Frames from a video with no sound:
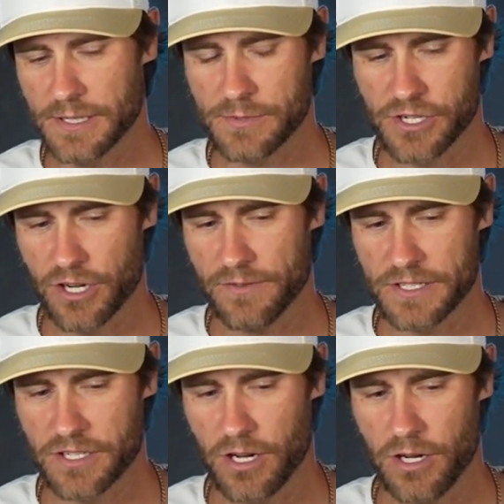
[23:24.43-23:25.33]
I'm sure, on
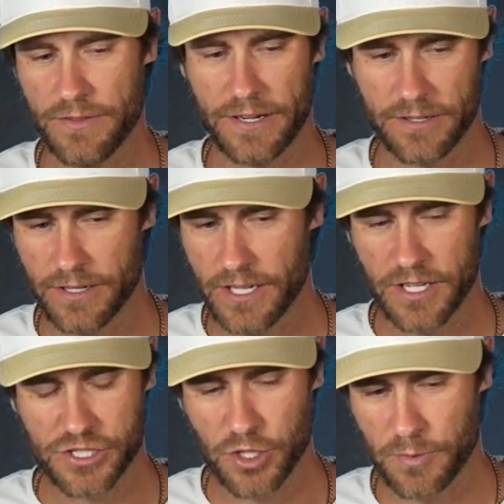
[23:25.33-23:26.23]
this call that are
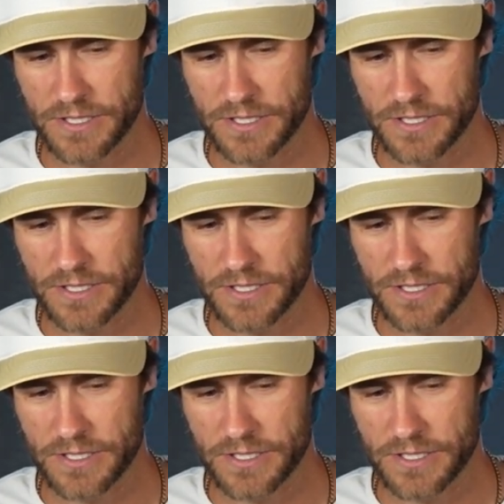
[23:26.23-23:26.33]
super